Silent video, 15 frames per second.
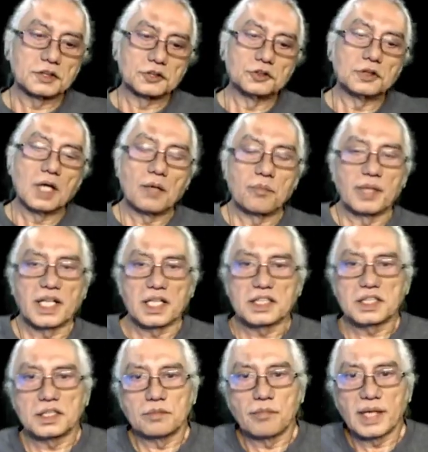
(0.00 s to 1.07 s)
2,
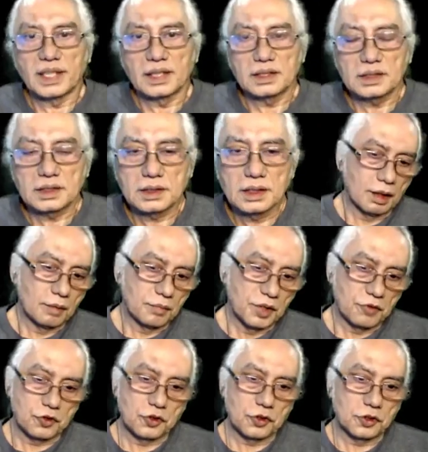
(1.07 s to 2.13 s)
application methods.
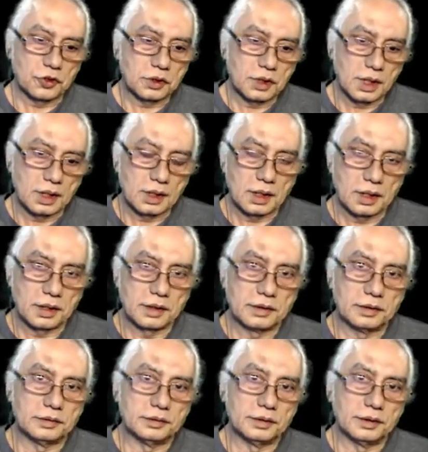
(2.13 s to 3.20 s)
Before
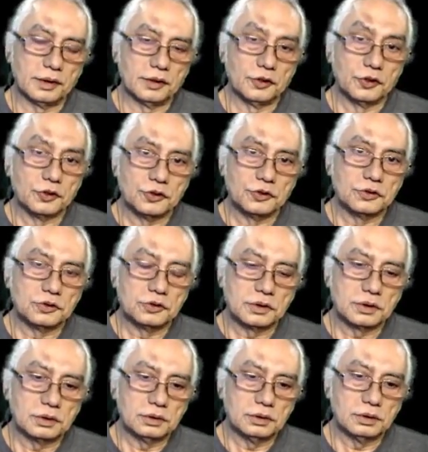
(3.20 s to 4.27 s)
you
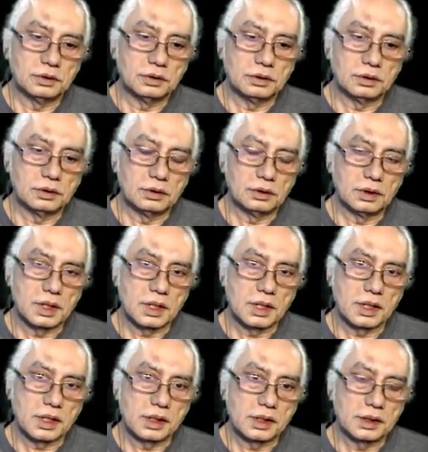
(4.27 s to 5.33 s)
do
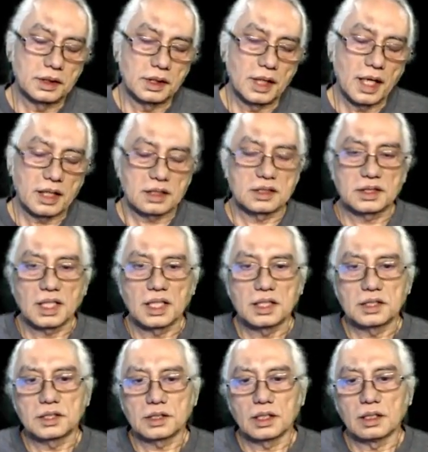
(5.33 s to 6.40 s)
the
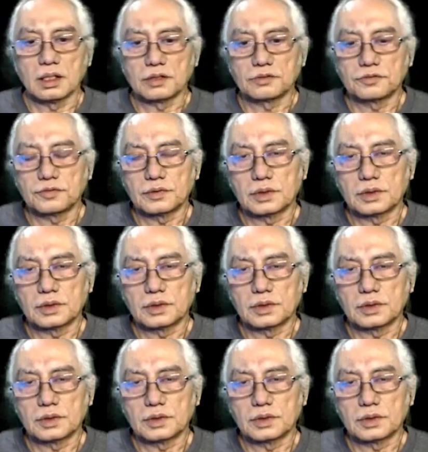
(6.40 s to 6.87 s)
exercise of